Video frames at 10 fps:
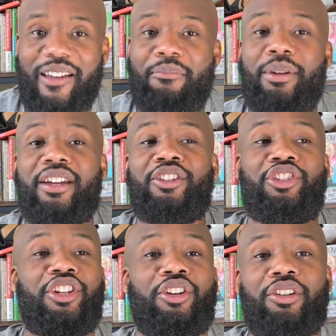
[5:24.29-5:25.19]
Be a
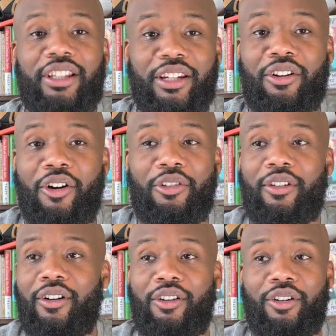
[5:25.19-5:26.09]
cheerleader
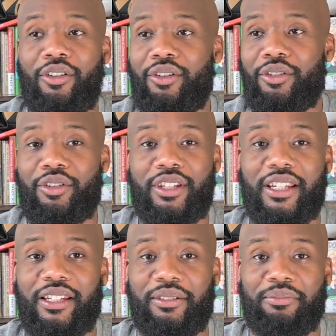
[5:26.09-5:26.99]
on your
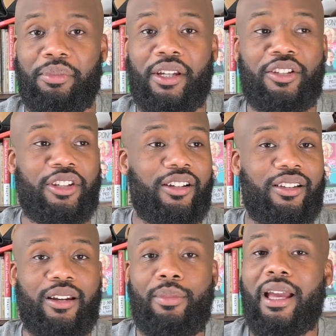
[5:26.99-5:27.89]
team. Be a
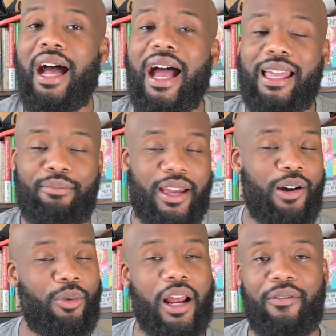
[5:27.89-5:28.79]
cheerleader, be a hype
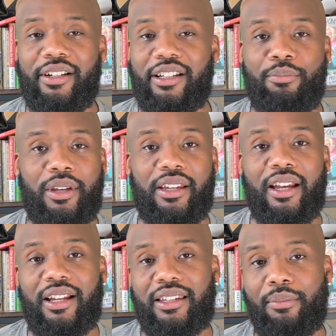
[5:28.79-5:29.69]
man, whatever you need to be
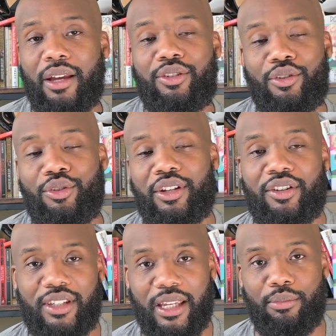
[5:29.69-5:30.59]
to make sure you get
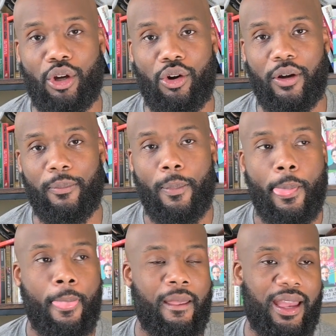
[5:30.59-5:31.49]
your team going.
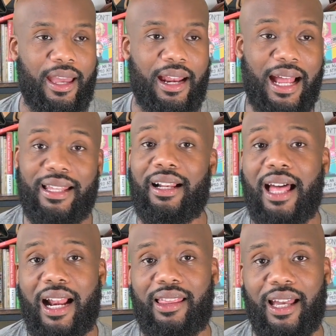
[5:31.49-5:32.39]
And I did a
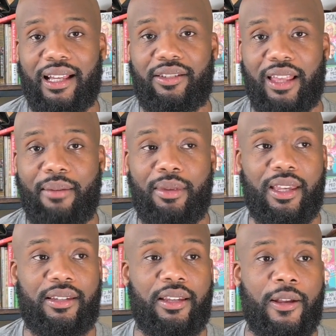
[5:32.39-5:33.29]
lot of that. So that
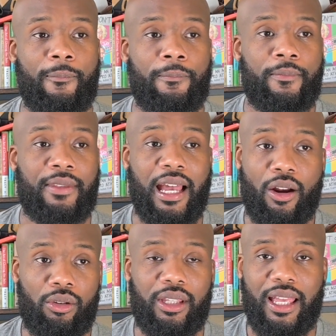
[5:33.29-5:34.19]
means not
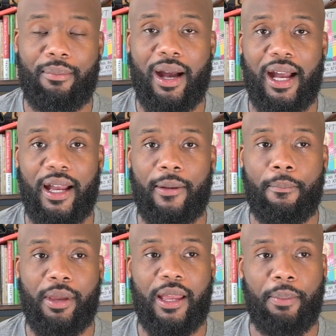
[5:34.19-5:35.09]
only am I
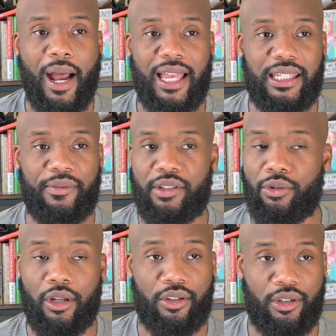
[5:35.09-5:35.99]
being positive
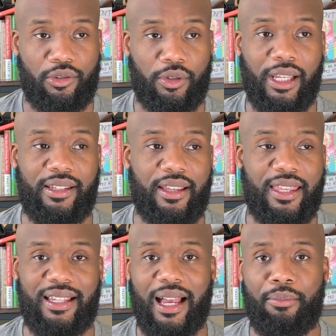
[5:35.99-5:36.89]
as it relates to the
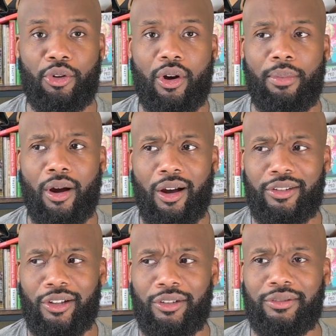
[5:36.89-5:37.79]
things I'm doing, but
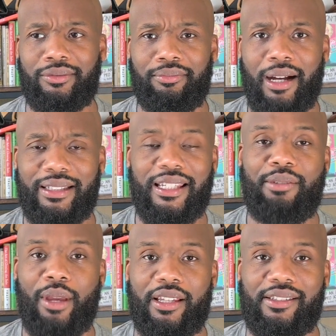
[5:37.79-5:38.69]
also my
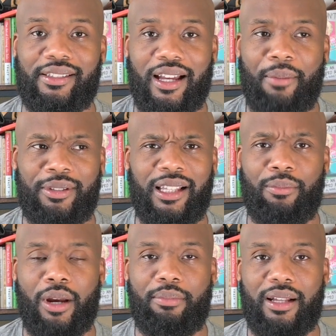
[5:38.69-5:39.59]
teammates. I'm
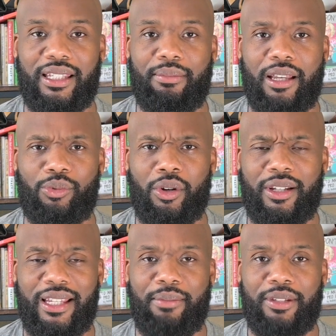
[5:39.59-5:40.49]
celebrating my teammates. We're on
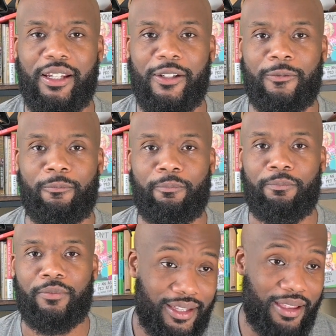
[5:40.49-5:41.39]
the same team.
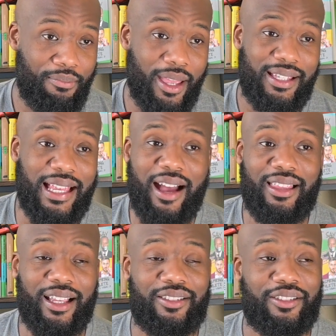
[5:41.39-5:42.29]
It may sound
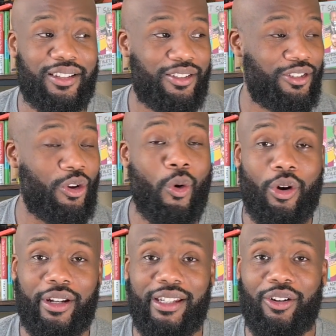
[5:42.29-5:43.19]
like it's
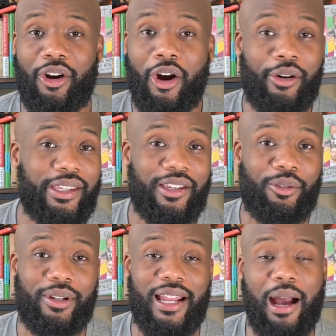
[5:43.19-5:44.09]
corny or hokey or
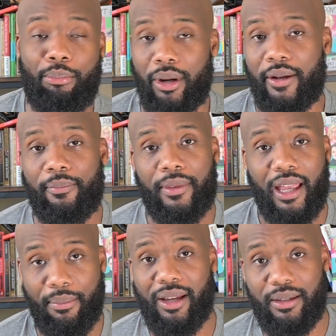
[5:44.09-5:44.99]
whatnot, but
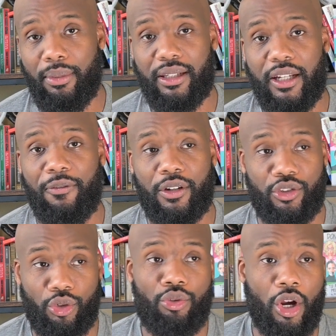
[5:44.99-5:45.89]
it makes a big
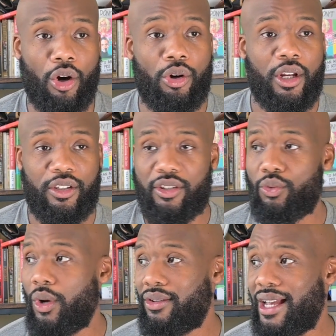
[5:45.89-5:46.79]
difference. You know just as
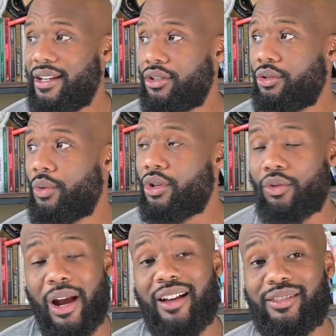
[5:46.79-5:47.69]
well as I do when you're
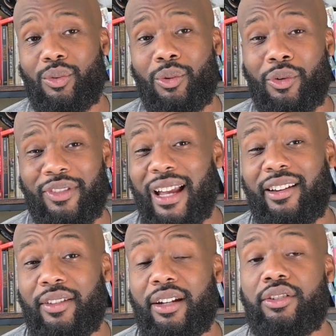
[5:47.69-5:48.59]
around someone with
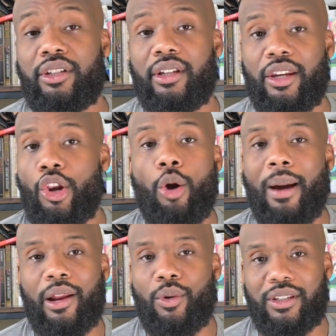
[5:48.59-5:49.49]
negative energy, and
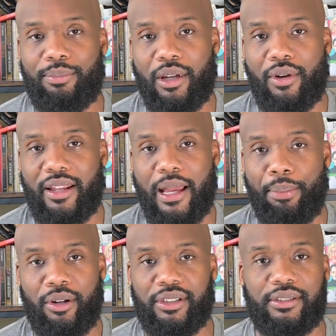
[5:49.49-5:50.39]
nobody wants to be around that
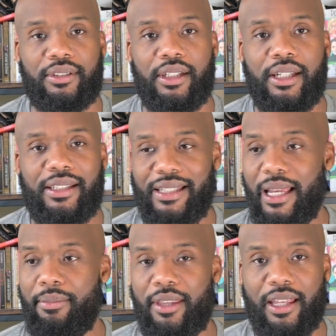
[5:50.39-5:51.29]
person.
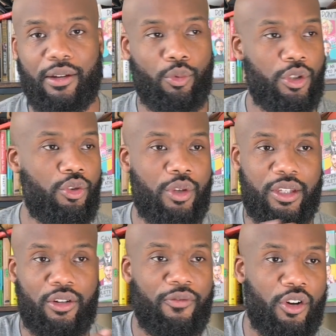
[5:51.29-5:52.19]
Same thing when you
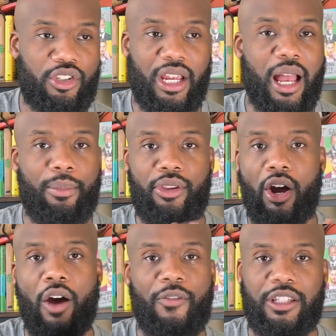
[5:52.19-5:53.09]
get your first job in the
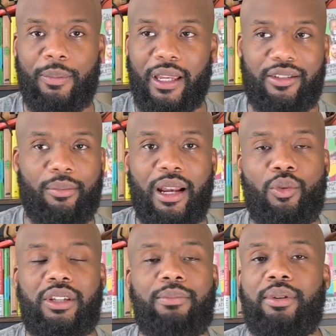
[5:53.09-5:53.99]
office space. Nobody
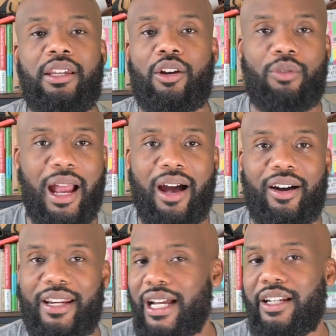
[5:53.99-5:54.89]
wants to be
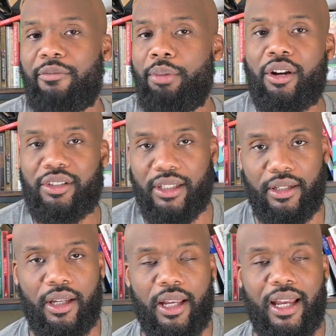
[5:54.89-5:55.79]
around a negative person.
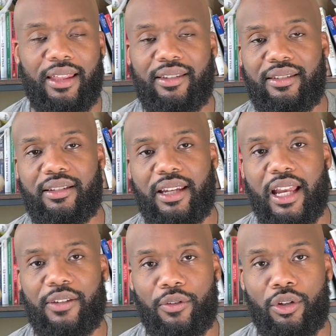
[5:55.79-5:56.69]
And this is a
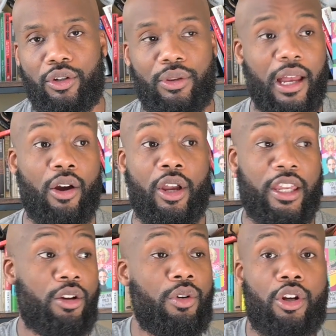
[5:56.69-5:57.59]
chance for you to do that.
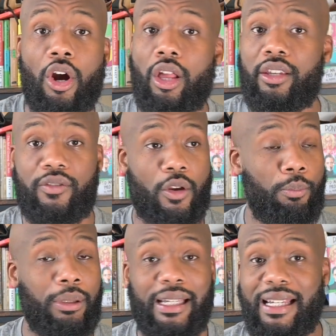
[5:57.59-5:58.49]
Irregardless of your
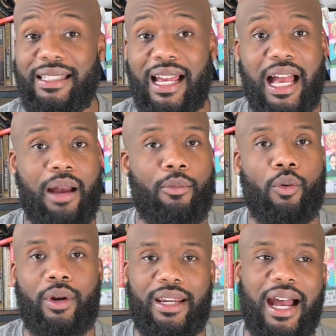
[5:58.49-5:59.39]
playing time
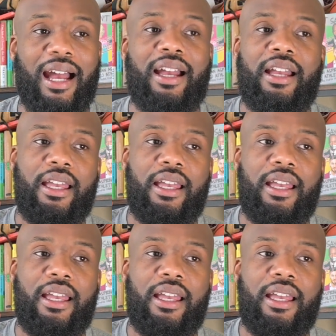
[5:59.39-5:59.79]
or whatnot,